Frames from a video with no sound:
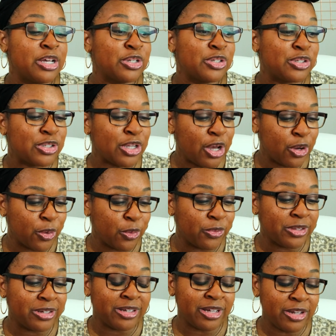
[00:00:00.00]
So
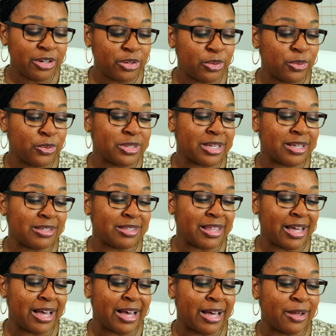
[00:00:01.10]
the good news is
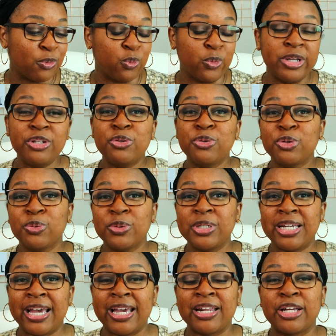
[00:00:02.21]
that when you
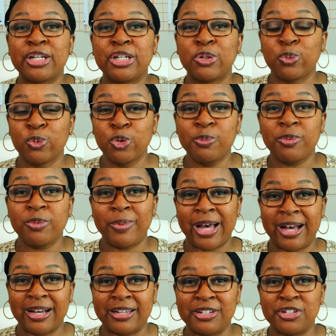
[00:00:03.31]
create a group
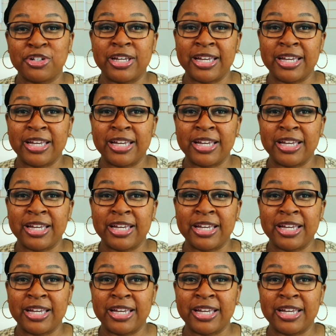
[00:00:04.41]
package